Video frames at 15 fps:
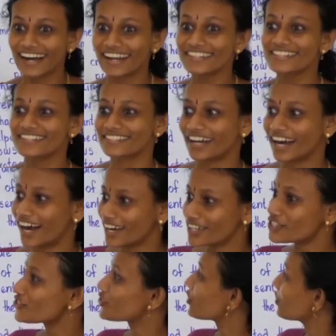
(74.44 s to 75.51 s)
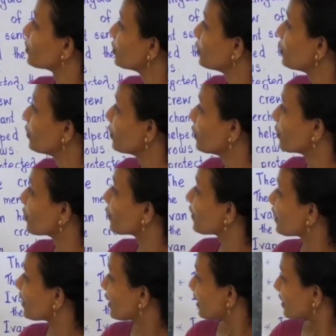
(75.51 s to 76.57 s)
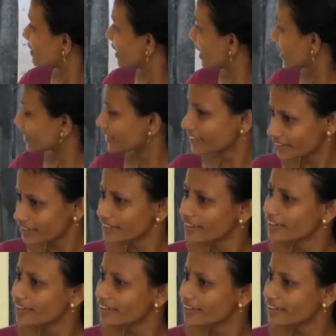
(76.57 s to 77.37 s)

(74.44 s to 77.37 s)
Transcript: a video, or a newspaper clip.